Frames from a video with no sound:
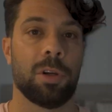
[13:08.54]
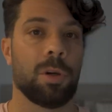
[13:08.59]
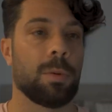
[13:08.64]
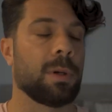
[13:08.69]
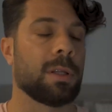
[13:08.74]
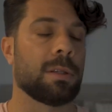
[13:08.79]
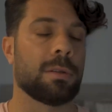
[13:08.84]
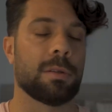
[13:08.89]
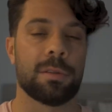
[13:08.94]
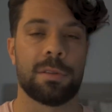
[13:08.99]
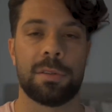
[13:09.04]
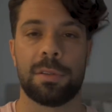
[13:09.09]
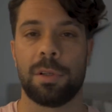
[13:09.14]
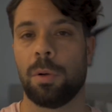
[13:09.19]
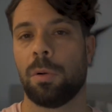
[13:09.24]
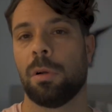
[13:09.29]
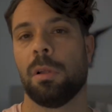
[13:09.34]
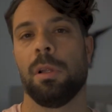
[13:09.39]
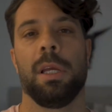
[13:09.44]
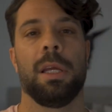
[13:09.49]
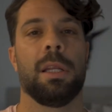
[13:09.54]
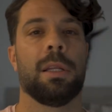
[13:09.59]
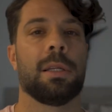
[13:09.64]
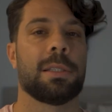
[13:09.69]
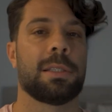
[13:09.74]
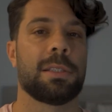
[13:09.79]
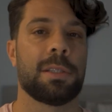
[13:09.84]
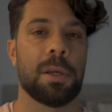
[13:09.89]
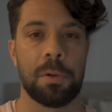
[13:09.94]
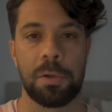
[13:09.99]
do because they're so clean
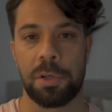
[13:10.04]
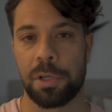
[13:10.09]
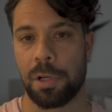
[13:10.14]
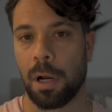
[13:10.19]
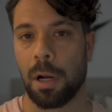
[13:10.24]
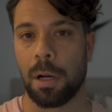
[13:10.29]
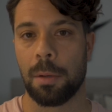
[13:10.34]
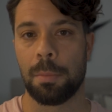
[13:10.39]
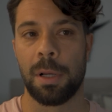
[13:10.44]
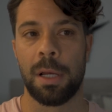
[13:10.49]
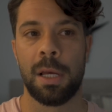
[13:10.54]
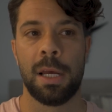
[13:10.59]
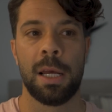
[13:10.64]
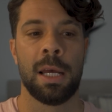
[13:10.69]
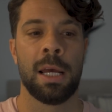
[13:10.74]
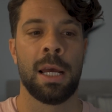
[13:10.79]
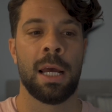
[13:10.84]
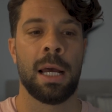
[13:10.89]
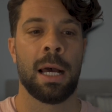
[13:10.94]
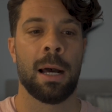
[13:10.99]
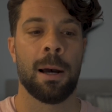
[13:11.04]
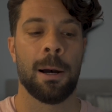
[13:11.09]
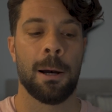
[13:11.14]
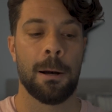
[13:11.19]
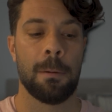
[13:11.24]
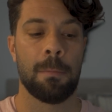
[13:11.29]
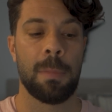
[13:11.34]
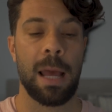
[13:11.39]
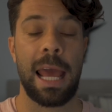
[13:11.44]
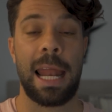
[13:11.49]
and so sharp.
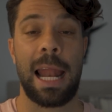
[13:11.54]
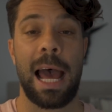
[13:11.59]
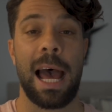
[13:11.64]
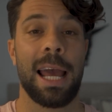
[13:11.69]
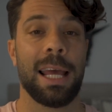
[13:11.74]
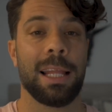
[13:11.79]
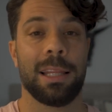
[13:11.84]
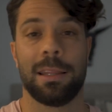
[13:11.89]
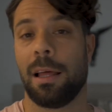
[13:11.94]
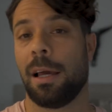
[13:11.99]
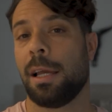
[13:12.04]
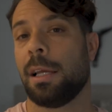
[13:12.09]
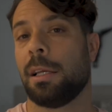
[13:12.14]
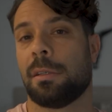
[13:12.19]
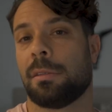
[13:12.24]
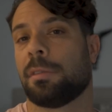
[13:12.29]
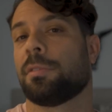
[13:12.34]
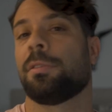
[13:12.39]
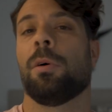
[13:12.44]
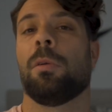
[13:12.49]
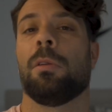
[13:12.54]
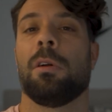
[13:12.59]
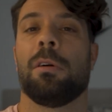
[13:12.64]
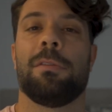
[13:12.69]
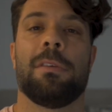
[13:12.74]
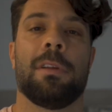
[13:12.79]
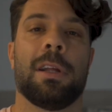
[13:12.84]
And I like solar